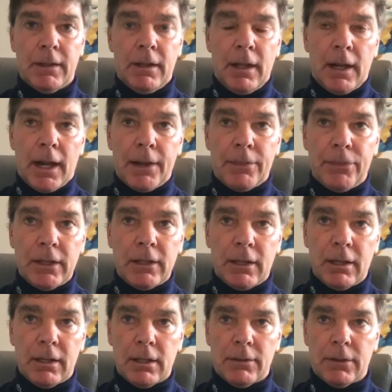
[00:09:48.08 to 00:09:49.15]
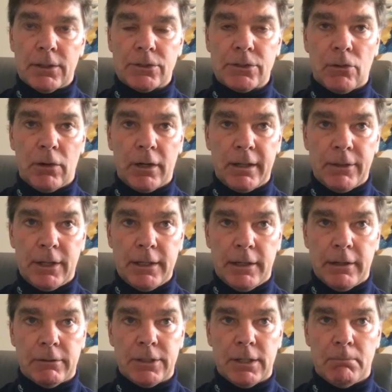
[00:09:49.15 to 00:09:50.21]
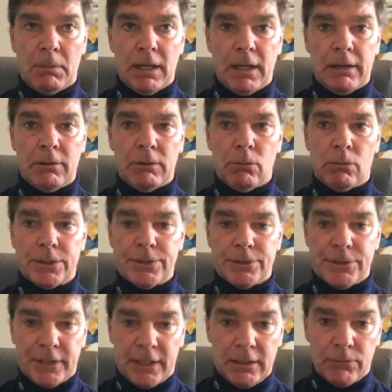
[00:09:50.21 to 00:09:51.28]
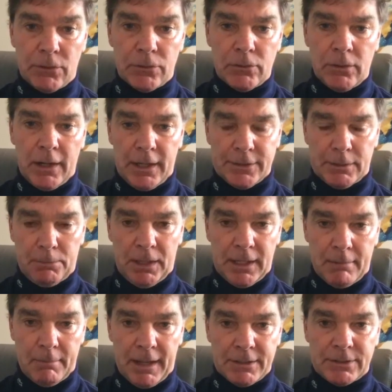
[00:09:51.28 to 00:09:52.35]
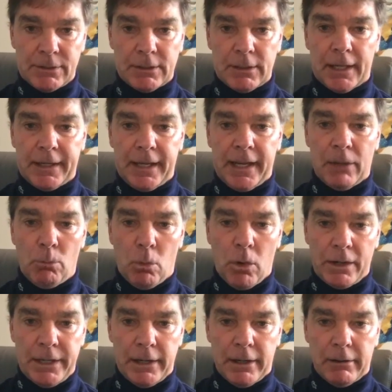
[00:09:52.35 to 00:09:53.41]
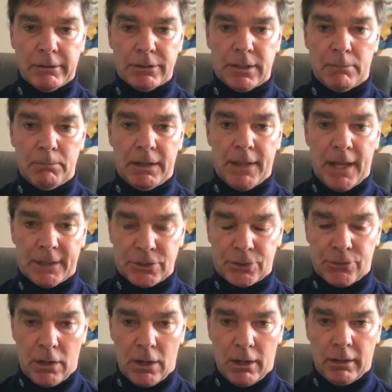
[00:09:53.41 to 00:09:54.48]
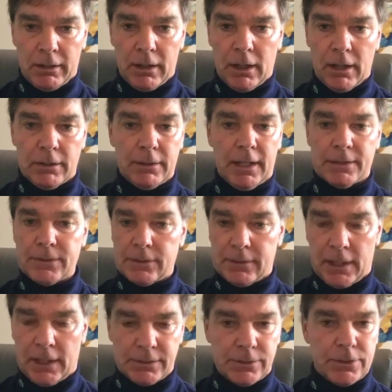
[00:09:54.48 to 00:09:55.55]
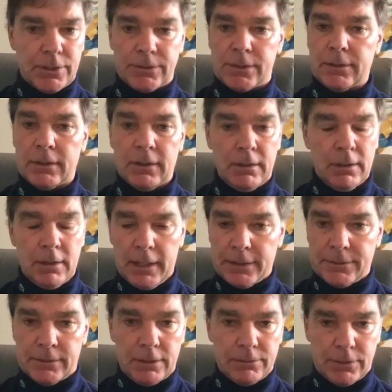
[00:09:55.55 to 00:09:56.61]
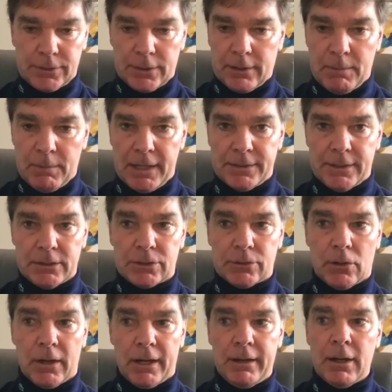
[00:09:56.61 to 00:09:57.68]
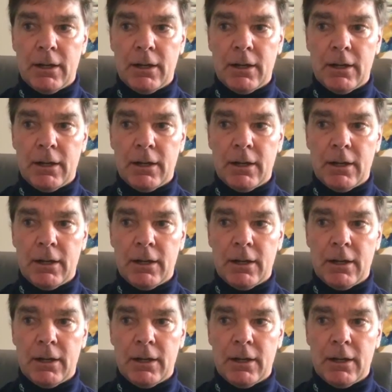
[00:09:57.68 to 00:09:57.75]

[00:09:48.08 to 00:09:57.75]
I think the story of the year to me was Zebu as a PMS. Like in 1 year to be that strong, it's just an amazing story.